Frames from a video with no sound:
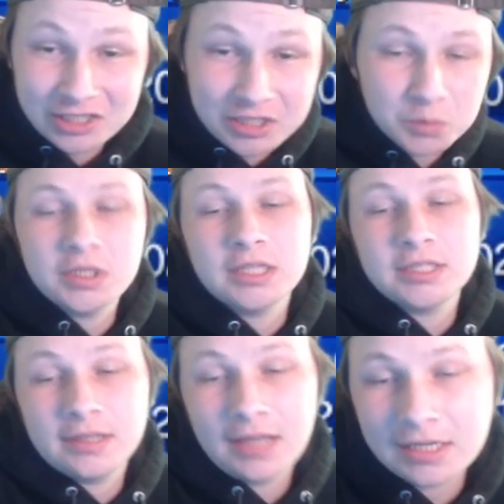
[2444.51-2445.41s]
Jason was
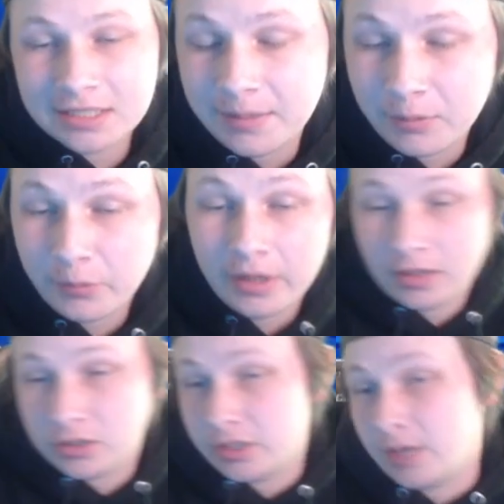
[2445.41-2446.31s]
actually the last game that we
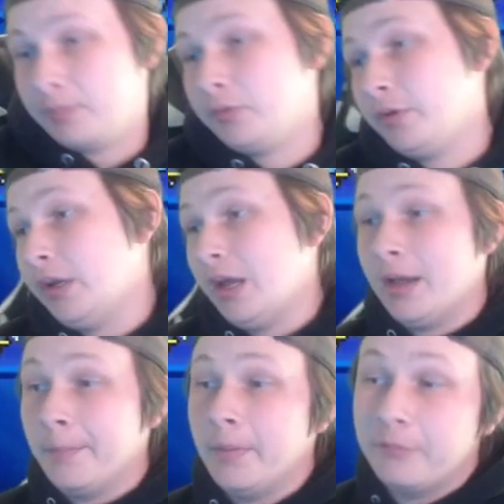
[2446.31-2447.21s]
actually uploaded
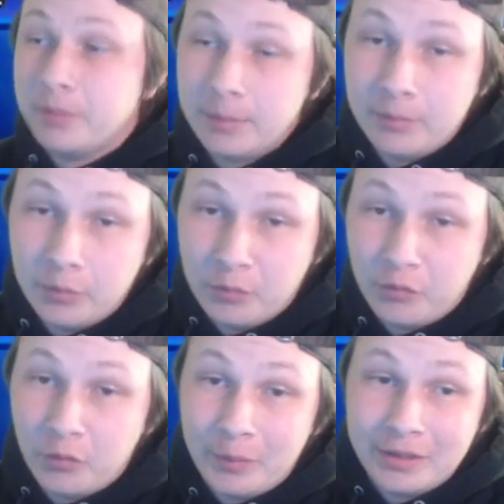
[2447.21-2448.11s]
um, of PMU
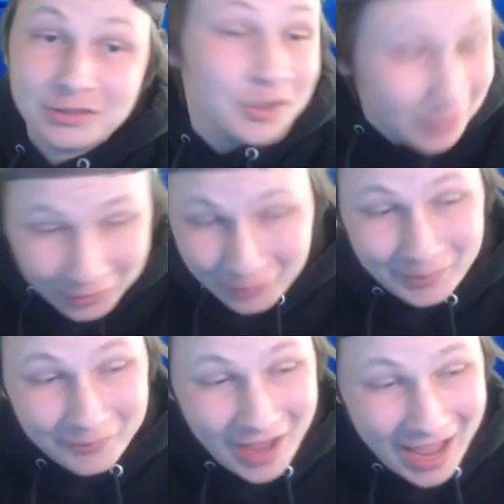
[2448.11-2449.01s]
before we took a little bit
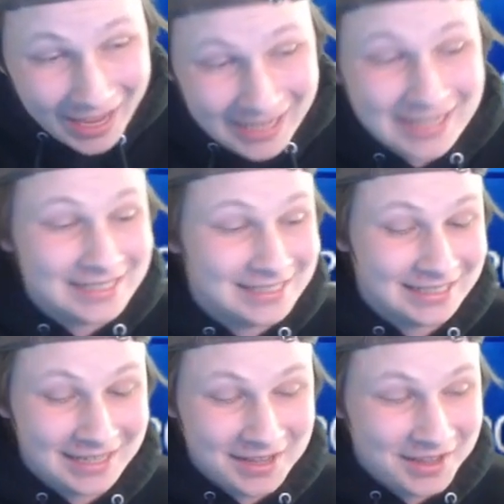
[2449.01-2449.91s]
of a hiatus
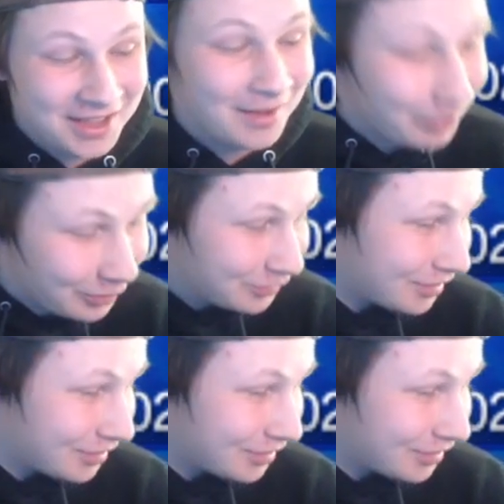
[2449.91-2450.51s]
in that uh, upload.